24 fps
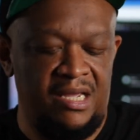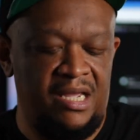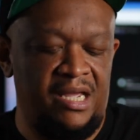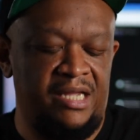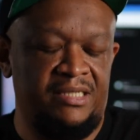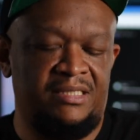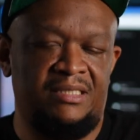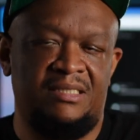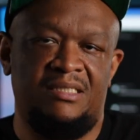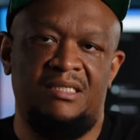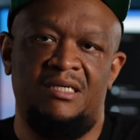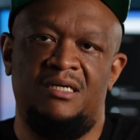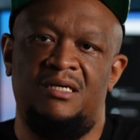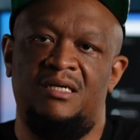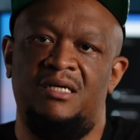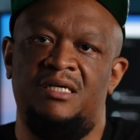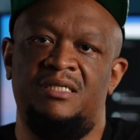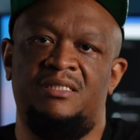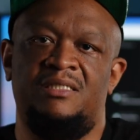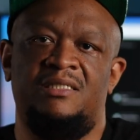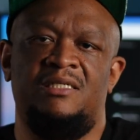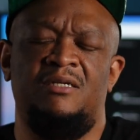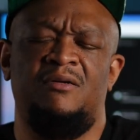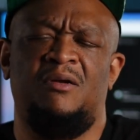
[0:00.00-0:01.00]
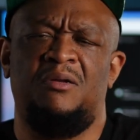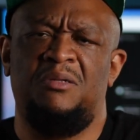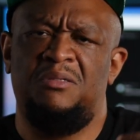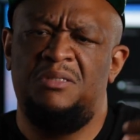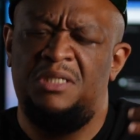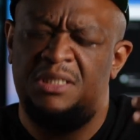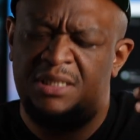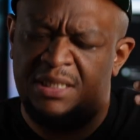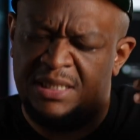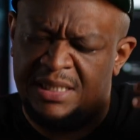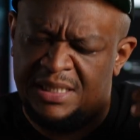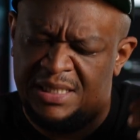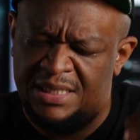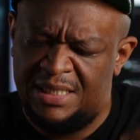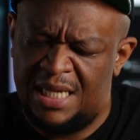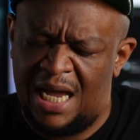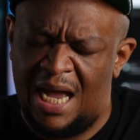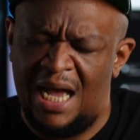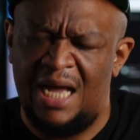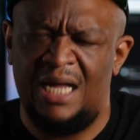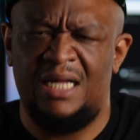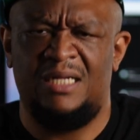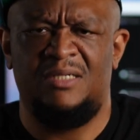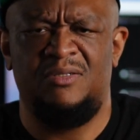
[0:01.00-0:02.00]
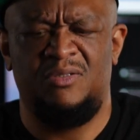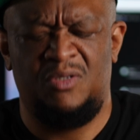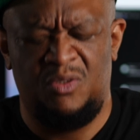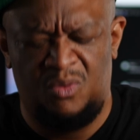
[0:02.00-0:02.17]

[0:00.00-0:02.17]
it's the style,